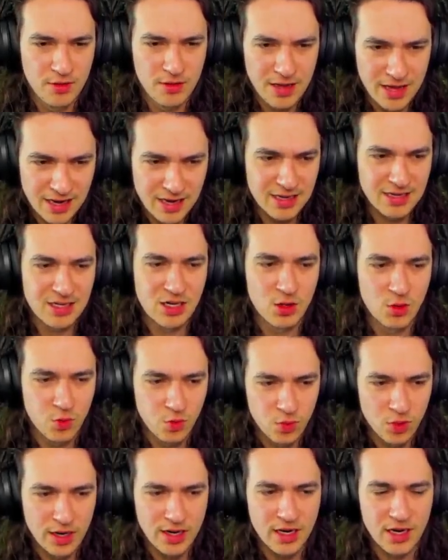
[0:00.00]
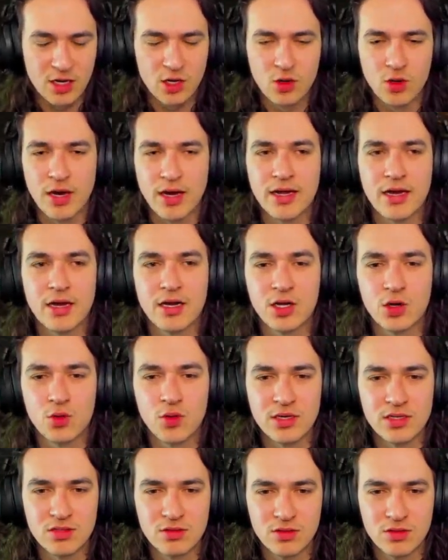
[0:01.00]
I gotta
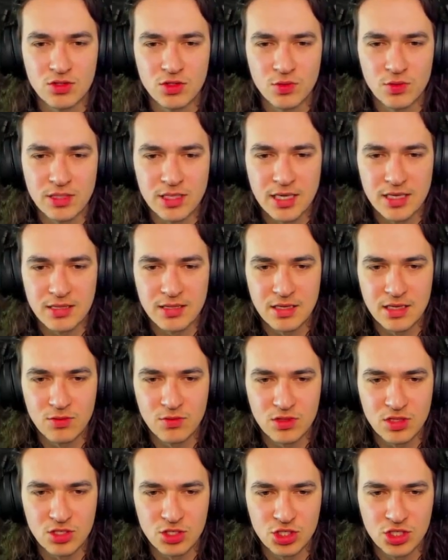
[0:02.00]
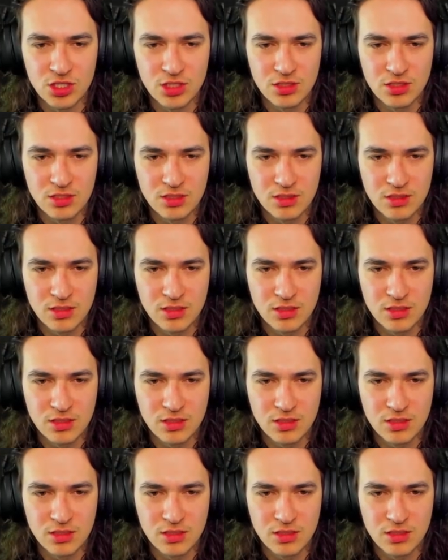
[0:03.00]
quit doing that thing with the shield.